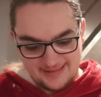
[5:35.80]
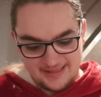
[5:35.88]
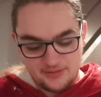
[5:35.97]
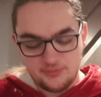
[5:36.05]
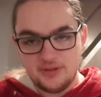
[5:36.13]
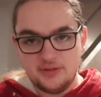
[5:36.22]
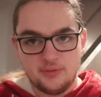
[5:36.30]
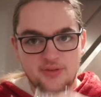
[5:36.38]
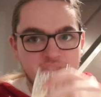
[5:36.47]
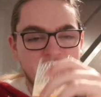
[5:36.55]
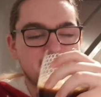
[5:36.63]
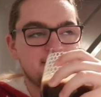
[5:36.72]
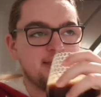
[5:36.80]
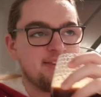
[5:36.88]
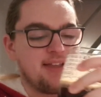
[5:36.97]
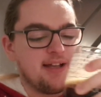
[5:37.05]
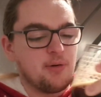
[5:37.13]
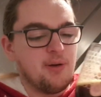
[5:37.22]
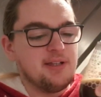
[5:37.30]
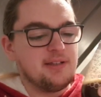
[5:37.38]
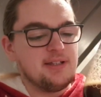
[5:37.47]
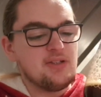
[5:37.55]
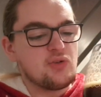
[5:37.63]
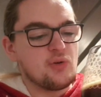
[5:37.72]
don't really know what to think of this. I quite
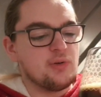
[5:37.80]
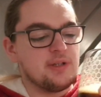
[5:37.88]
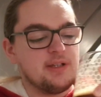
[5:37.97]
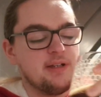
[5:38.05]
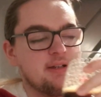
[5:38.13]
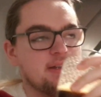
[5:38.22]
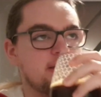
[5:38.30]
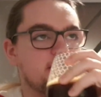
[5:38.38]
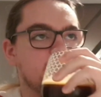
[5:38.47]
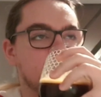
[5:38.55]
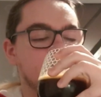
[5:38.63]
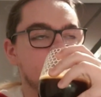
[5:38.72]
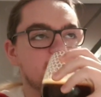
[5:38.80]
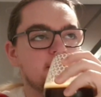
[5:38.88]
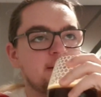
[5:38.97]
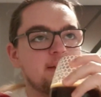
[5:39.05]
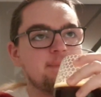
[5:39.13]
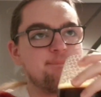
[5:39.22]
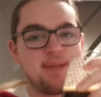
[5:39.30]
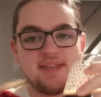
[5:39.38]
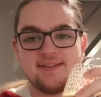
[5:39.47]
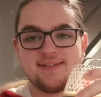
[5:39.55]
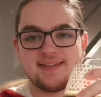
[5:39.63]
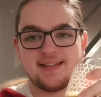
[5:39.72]
enjoy
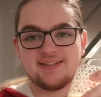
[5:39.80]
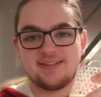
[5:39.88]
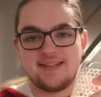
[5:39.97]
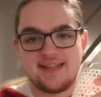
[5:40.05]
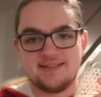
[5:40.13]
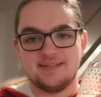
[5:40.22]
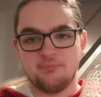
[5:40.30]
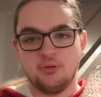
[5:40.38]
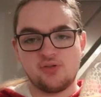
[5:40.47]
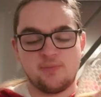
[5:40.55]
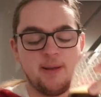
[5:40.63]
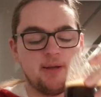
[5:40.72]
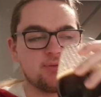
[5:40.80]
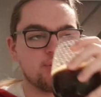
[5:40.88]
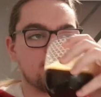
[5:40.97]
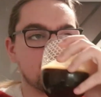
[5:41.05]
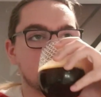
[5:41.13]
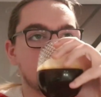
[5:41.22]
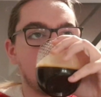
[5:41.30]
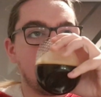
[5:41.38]
beers that tend to push boundaries.